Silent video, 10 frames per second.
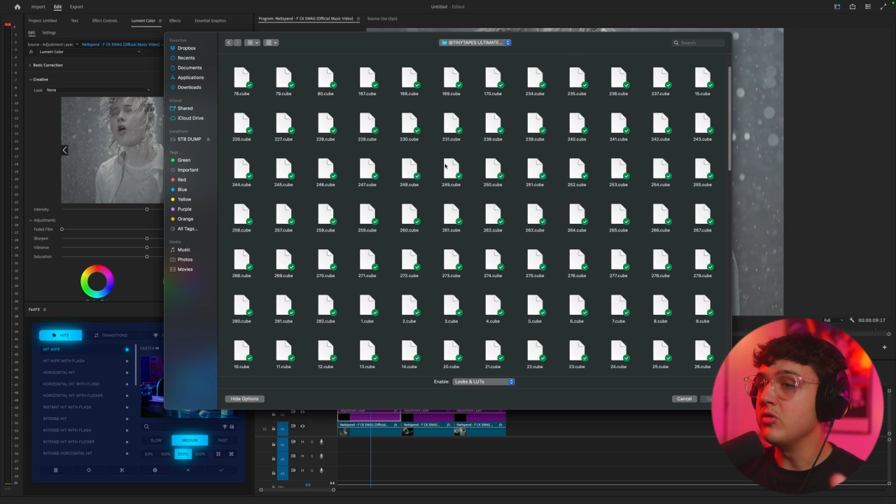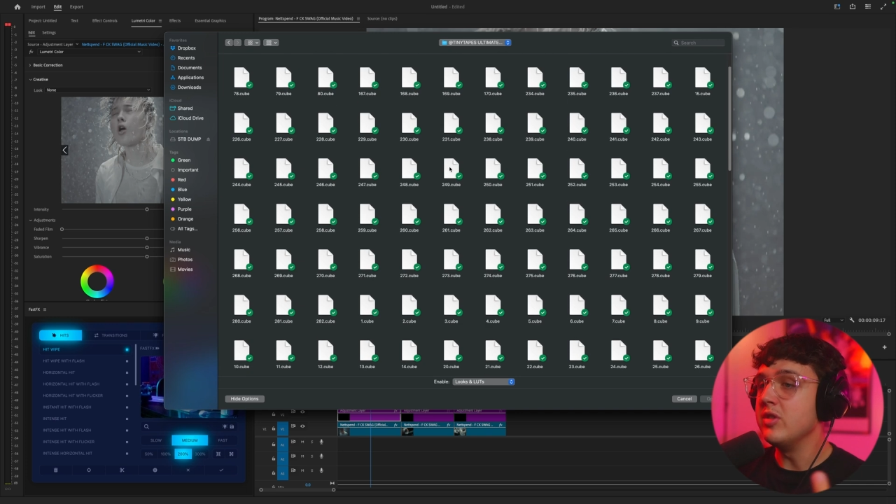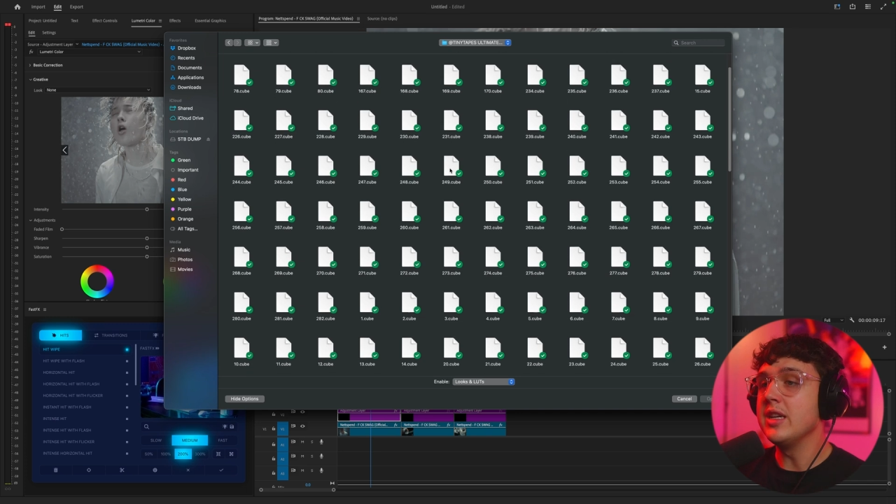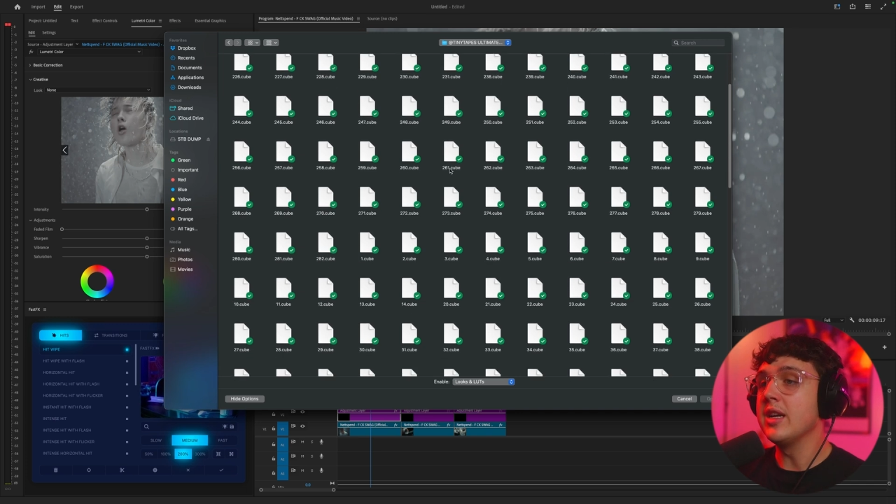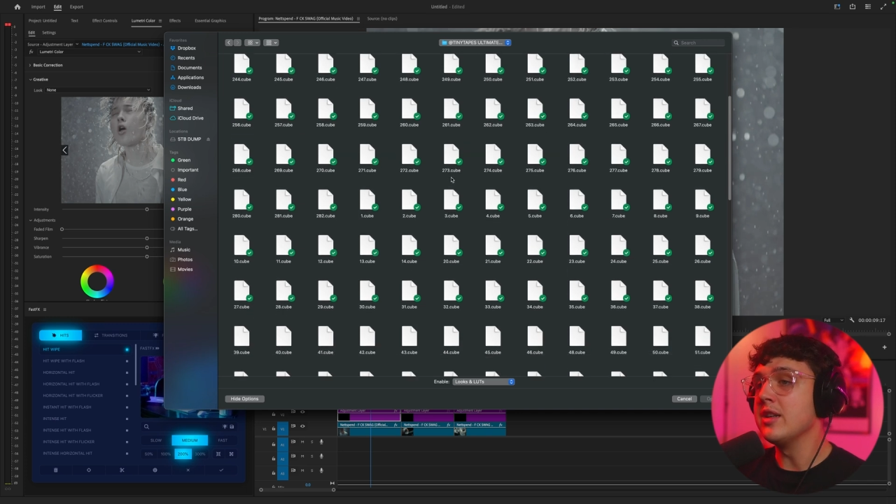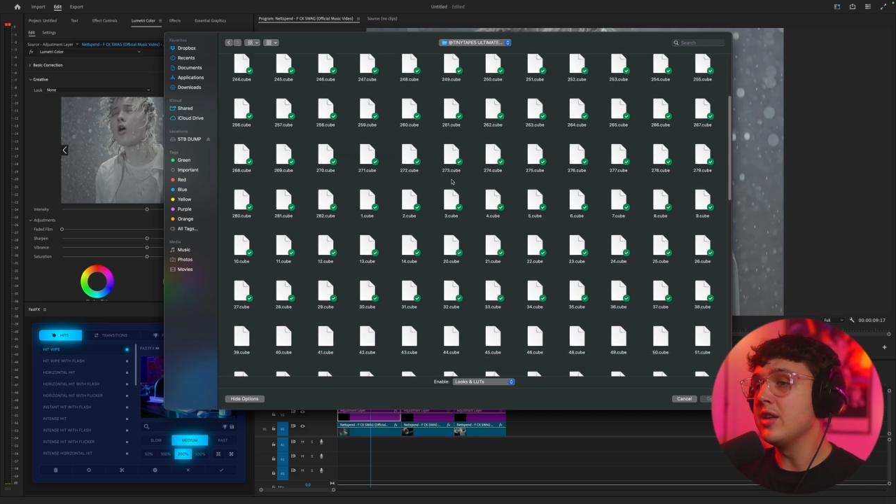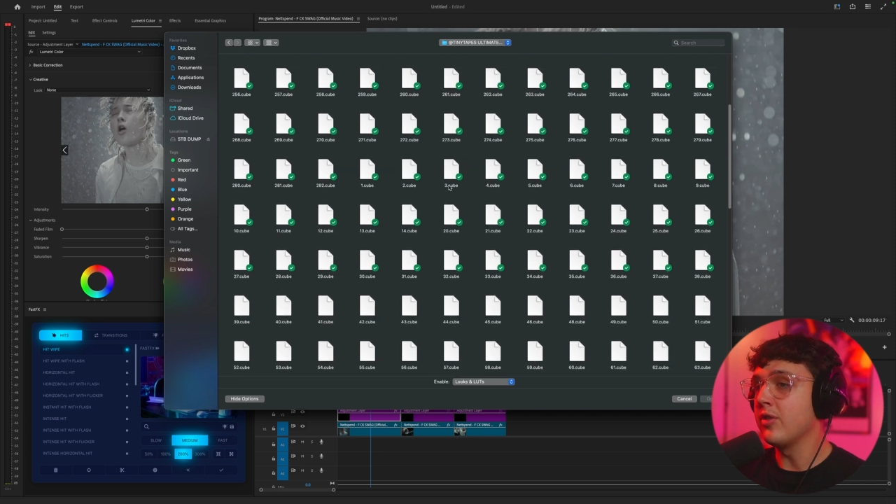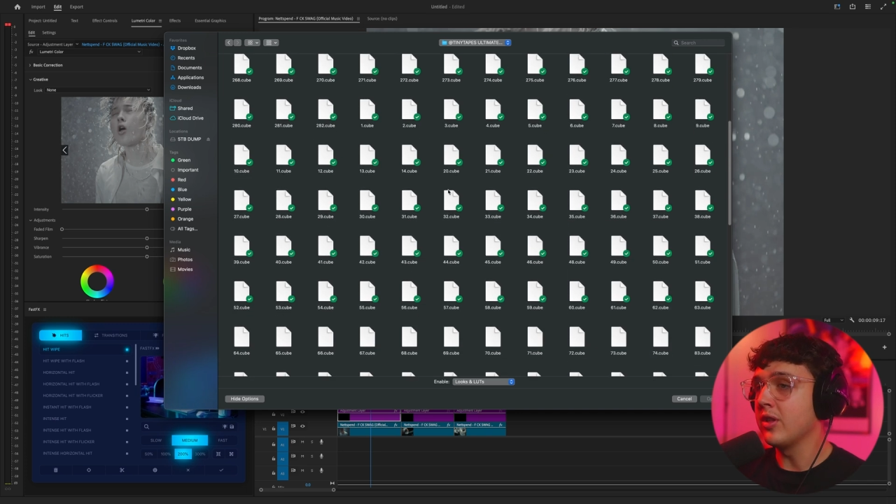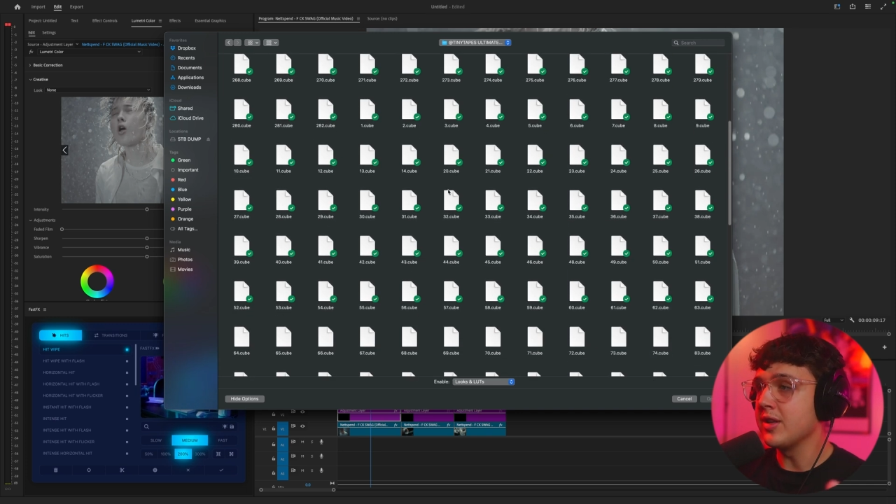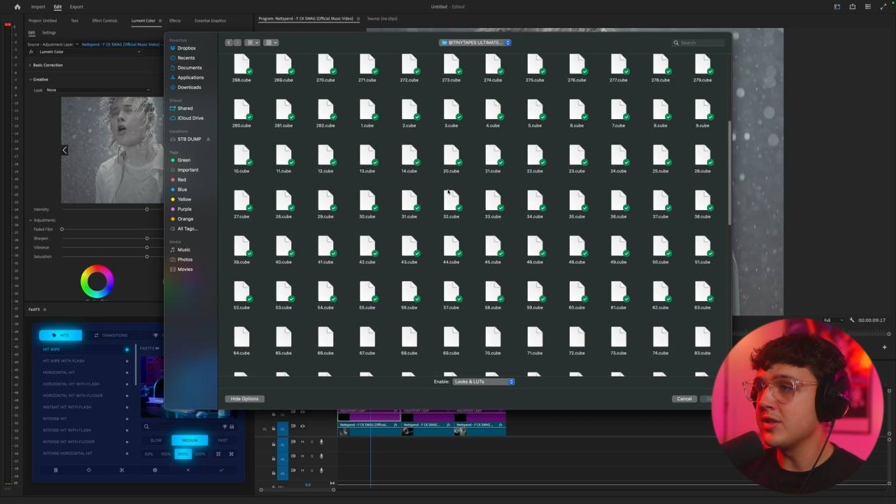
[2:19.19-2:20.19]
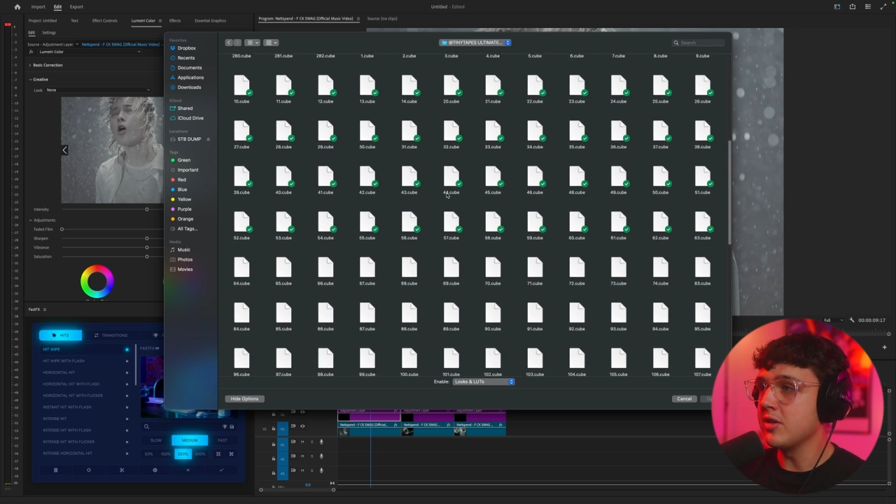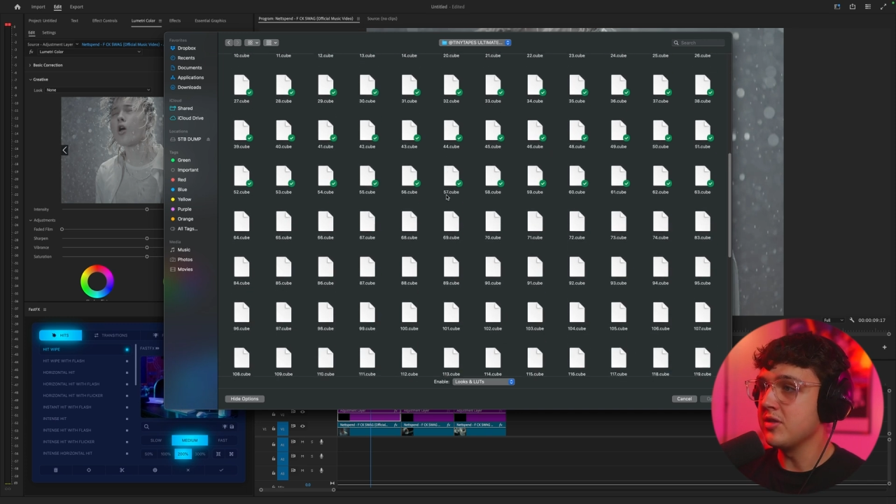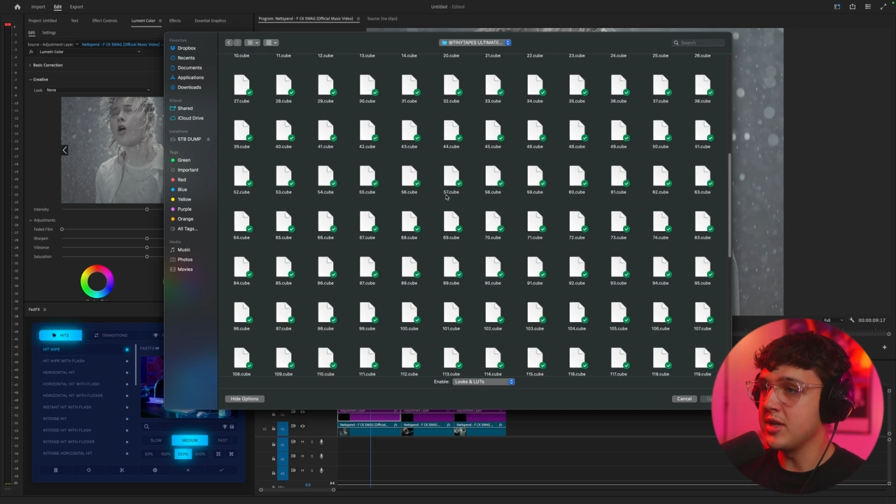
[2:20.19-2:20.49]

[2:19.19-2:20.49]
unique and different LUTs here.